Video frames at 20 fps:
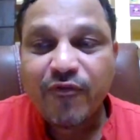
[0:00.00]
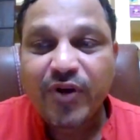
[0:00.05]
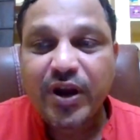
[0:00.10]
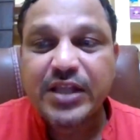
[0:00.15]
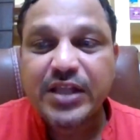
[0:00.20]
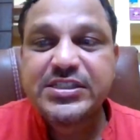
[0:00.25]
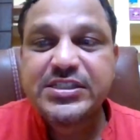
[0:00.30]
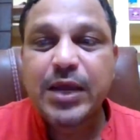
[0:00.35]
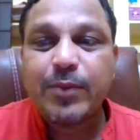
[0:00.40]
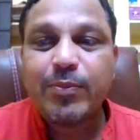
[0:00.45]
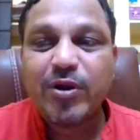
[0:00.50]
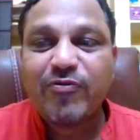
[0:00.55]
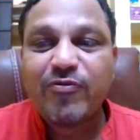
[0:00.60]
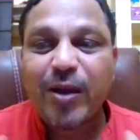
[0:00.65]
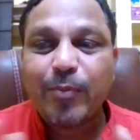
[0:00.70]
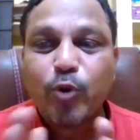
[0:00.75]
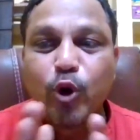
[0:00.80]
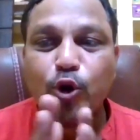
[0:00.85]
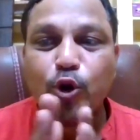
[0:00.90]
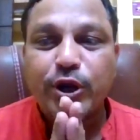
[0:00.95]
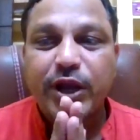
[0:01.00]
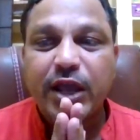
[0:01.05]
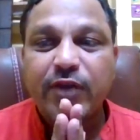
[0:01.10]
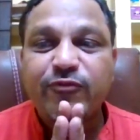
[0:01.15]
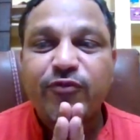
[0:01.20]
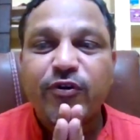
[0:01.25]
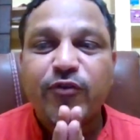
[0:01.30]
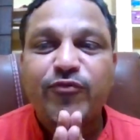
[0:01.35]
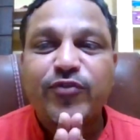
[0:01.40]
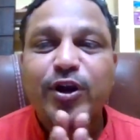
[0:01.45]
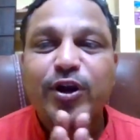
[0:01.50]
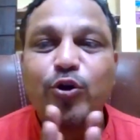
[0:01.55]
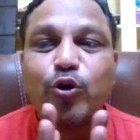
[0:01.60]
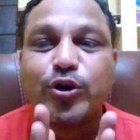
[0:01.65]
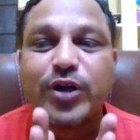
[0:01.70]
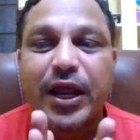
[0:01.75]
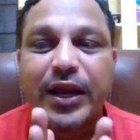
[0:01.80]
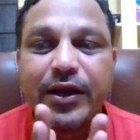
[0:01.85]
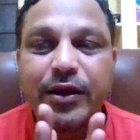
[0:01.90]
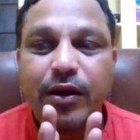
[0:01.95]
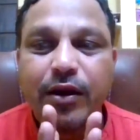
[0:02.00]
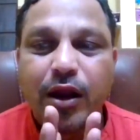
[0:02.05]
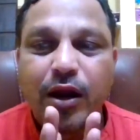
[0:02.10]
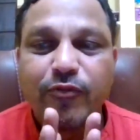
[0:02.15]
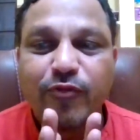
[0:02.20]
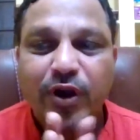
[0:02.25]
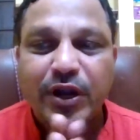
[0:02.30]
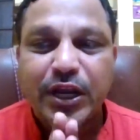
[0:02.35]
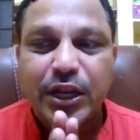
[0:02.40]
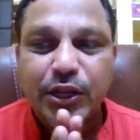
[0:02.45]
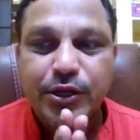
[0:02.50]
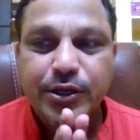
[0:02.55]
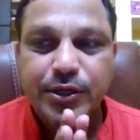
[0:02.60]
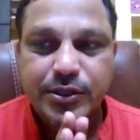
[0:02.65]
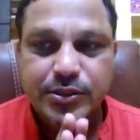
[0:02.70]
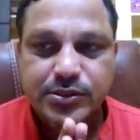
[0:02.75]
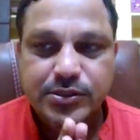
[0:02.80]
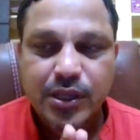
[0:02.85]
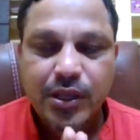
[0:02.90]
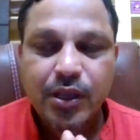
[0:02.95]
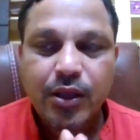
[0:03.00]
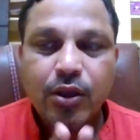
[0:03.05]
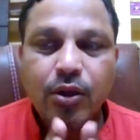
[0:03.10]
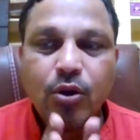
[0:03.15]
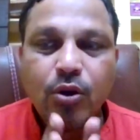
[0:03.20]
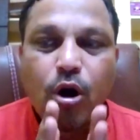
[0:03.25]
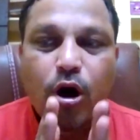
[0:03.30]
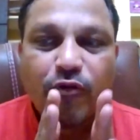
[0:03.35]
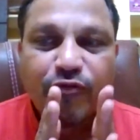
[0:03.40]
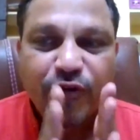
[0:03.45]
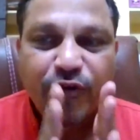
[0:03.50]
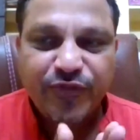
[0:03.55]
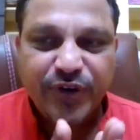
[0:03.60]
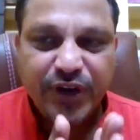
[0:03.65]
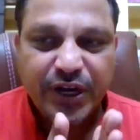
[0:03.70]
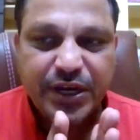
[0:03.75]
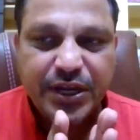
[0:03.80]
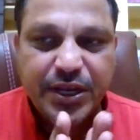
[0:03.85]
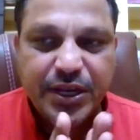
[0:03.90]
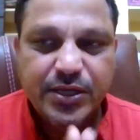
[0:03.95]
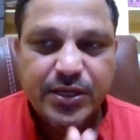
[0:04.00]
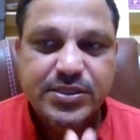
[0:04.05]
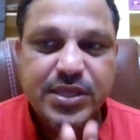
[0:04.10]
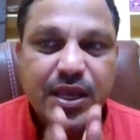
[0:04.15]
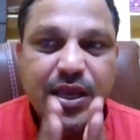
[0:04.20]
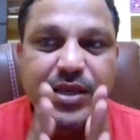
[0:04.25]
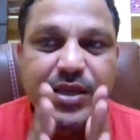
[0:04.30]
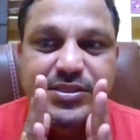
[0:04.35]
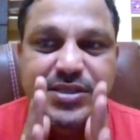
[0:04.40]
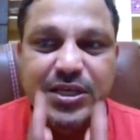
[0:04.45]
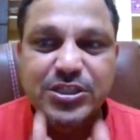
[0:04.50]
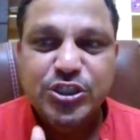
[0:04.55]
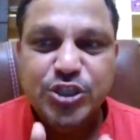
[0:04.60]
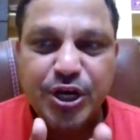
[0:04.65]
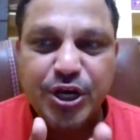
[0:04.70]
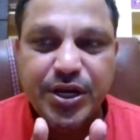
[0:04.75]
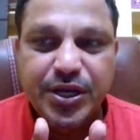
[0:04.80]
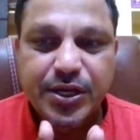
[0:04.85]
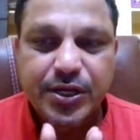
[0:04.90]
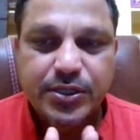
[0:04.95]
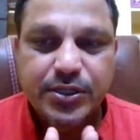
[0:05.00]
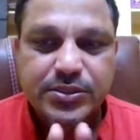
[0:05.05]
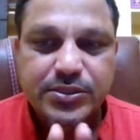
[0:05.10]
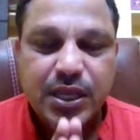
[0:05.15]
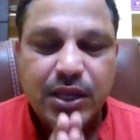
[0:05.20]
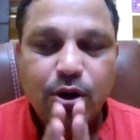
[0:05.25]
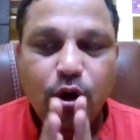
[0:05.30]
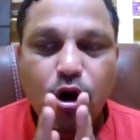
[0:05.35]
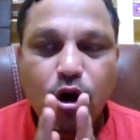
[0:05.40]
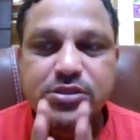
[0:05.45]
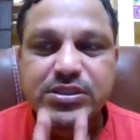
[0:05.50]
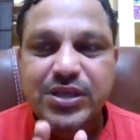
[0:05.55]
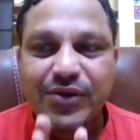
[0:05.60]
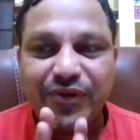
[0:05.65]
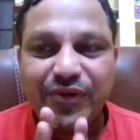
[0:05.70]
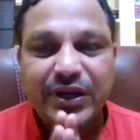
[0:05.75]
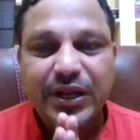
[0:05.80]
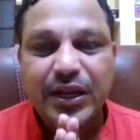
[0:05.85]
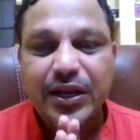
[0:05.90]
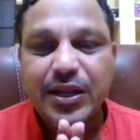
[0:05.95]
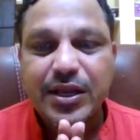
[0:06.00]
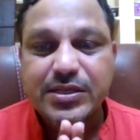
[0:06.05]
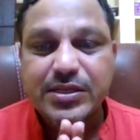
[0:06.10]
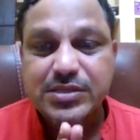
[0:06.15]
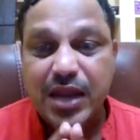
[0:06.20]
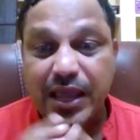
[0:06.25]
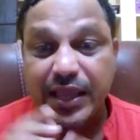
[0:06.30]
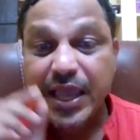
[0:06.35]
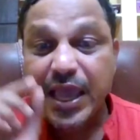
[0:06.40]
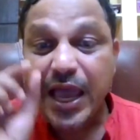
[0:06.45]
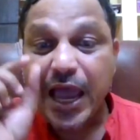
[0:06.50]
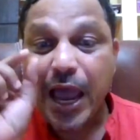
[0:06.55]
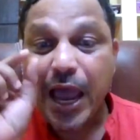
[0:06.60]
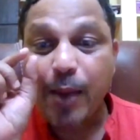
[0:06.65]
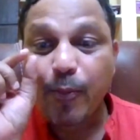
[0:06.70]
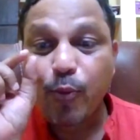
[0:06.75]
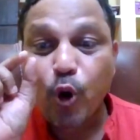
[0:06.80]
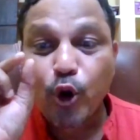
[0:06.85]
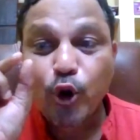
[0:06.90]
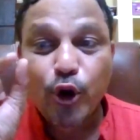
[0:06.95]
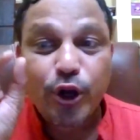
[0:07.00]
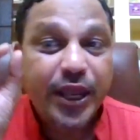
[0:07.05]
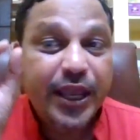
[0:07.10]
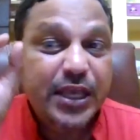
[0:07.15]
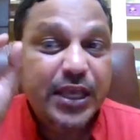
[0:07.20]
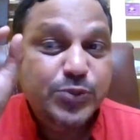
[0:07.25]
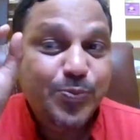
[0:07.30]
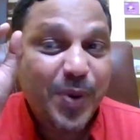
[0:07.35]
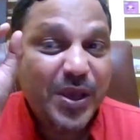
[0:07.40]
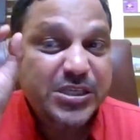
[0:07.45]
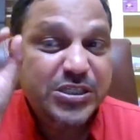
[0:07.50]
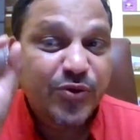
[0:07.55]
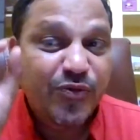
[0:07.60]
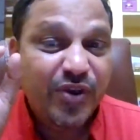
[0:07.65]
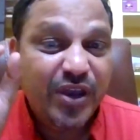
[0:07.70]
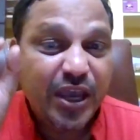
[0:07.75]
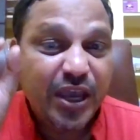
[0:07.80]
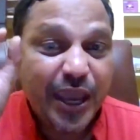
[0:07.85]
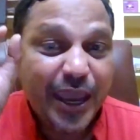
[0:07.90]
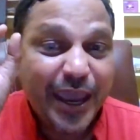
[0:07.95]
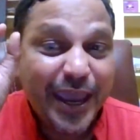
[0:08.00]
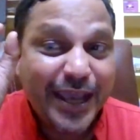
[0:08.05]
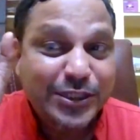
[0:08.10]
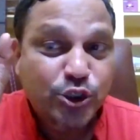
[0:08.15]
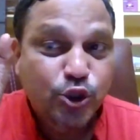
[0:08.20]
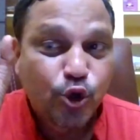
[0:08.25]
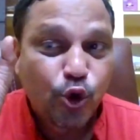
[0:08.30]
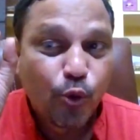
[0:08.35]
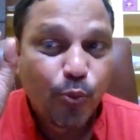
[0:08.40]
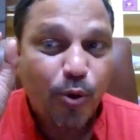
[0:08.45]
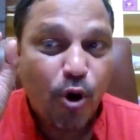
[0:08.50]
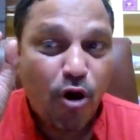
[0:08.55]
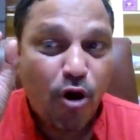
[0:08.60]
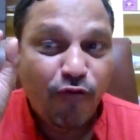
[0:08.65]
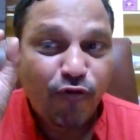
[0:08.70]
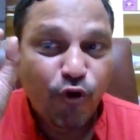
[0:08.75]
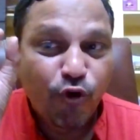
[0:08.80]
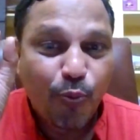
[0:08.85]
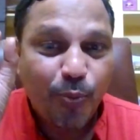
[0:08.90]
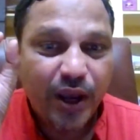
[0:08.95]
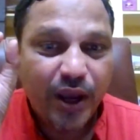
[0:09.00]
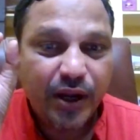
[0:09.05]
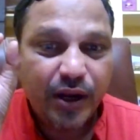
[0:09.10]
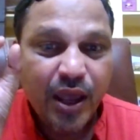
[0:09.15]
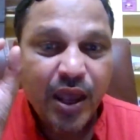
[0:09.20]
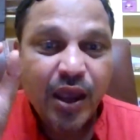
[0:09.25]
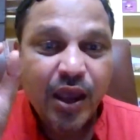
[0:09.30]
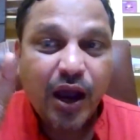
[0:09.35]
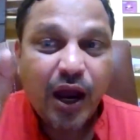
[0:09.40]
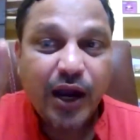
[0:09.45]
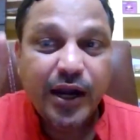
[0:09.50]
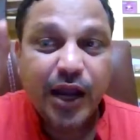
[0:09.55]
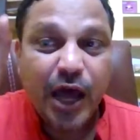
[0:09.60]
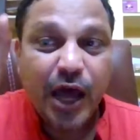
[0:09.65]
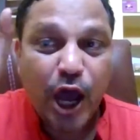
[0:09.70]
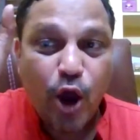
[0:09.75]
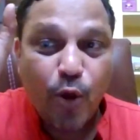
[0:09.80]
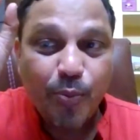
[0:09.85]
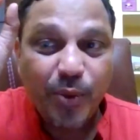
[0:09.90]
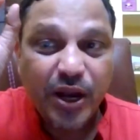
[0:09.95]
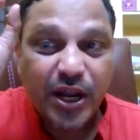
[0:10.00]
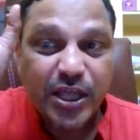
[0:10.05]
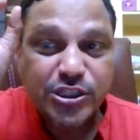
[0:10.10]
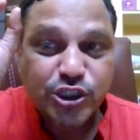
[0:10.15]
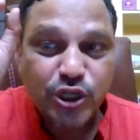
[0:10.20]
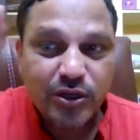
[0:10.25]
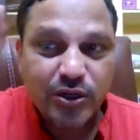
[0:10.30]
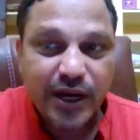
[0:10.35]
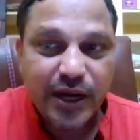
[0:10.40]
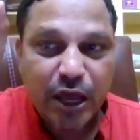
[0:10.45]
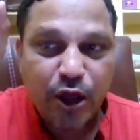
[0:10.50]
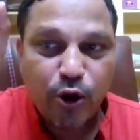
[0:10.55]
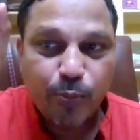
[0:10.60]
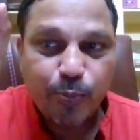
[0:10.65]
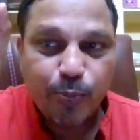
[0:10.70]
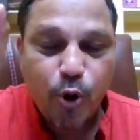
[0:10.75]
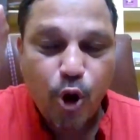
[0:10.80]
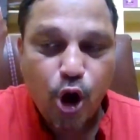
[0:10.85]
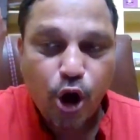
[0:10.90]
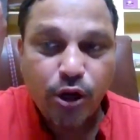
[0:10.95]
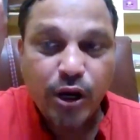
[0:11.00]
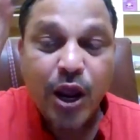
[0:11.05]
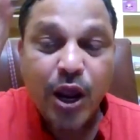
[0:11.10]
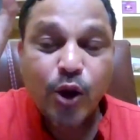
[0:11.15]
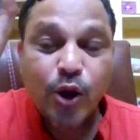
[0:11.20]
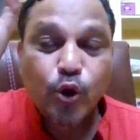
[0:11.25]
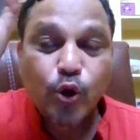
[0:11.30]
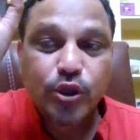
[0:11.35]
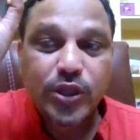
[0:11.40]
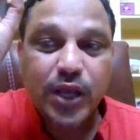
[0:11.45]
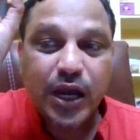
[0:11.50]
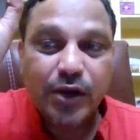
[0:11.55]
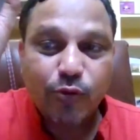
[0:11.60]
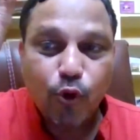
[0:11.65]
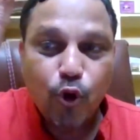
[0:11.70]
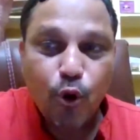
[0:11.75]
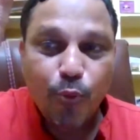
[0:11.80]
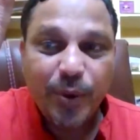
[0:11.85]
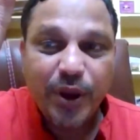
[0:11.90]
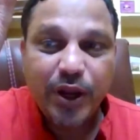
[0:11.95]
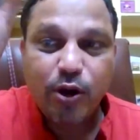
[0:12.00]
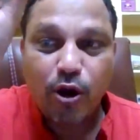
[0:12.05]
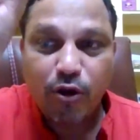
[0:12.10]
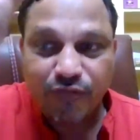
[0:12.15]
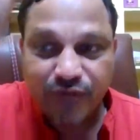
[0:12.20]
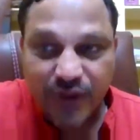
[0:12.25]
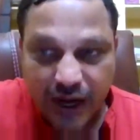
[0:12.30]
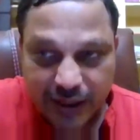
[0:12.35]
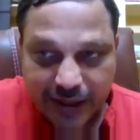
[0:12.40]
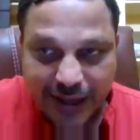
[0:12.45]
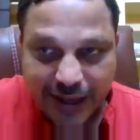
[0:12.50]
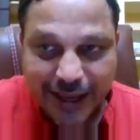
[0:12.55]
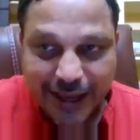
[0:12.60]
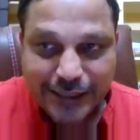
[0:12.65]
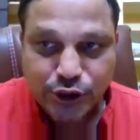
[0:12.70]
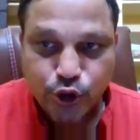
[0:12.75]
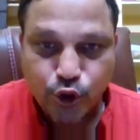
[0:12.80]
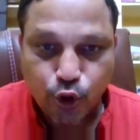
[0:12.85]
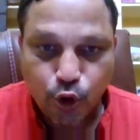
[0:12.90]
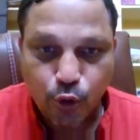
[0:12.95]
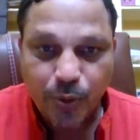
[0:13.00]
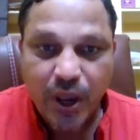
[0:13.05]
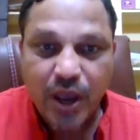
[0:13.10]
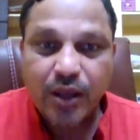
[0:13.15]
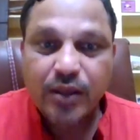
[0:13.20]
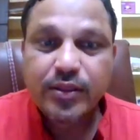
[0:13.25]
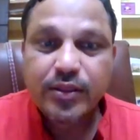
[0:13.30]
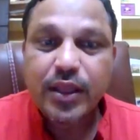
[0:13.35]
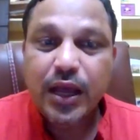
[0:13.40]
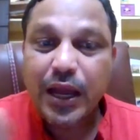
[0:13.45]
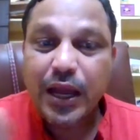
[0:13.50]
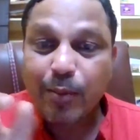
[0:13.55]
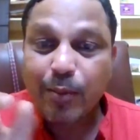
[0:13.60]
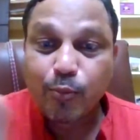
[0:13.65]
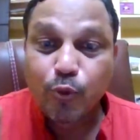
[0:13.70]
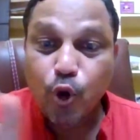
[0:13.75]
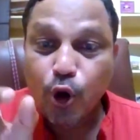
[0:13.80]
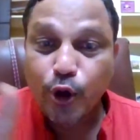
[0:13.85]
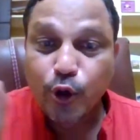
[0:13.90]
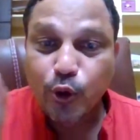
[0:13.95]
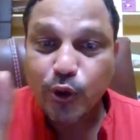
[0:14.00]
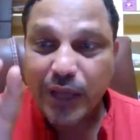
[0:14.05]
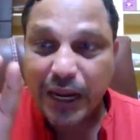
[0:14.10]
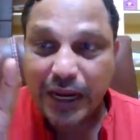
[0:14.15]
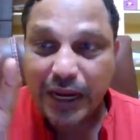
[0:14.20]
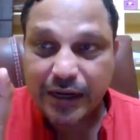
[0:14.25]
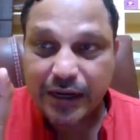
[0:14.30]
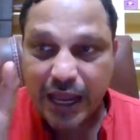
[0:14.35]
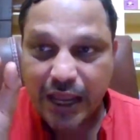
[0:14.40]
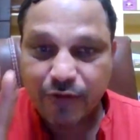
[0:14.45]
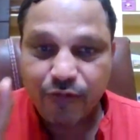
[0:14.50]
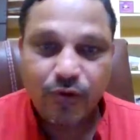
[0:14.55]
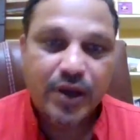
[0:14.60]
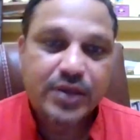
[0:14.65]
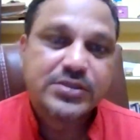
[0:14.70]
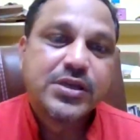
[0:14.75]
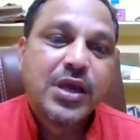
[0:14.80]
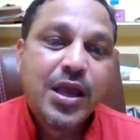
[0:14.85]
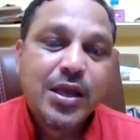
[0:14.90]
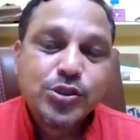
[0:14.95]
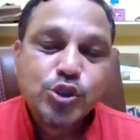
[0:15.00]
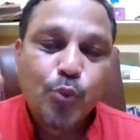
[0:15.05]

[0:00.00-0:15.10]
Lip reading: For example, if I'm going to take 15 to 20 years, or 15 years, 16 years, or 17 years, like I'm going to take a specific age group of women and how many children are born to that woman of that age group that I'm going to collect likewise.